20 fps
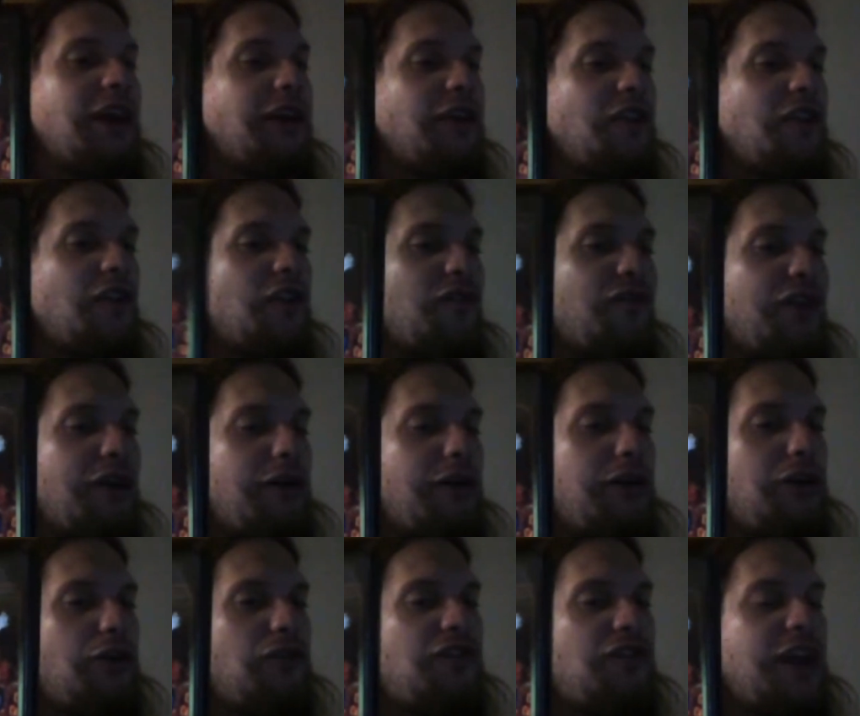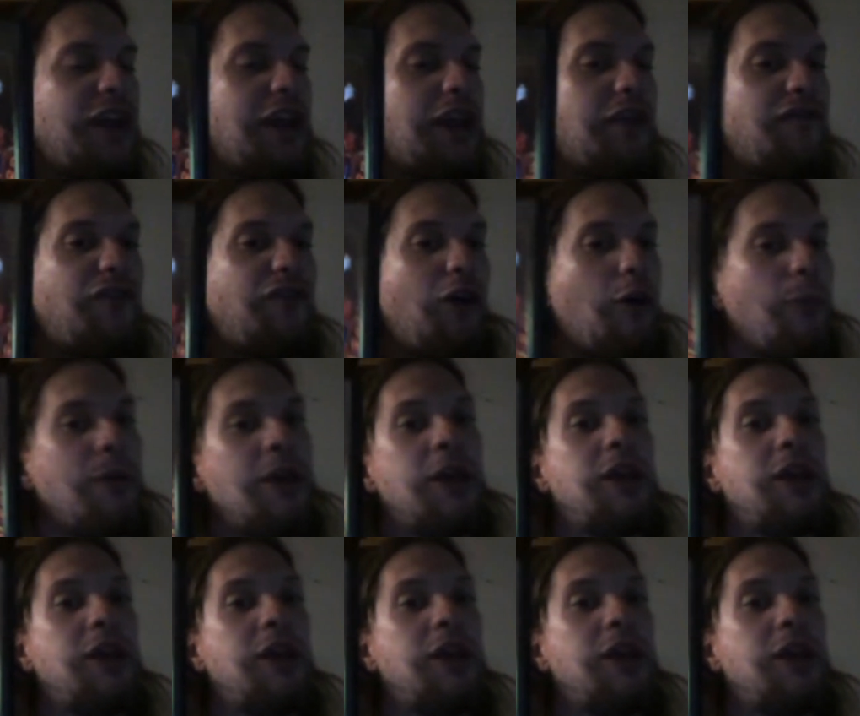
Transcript: because it's a very entertaining film.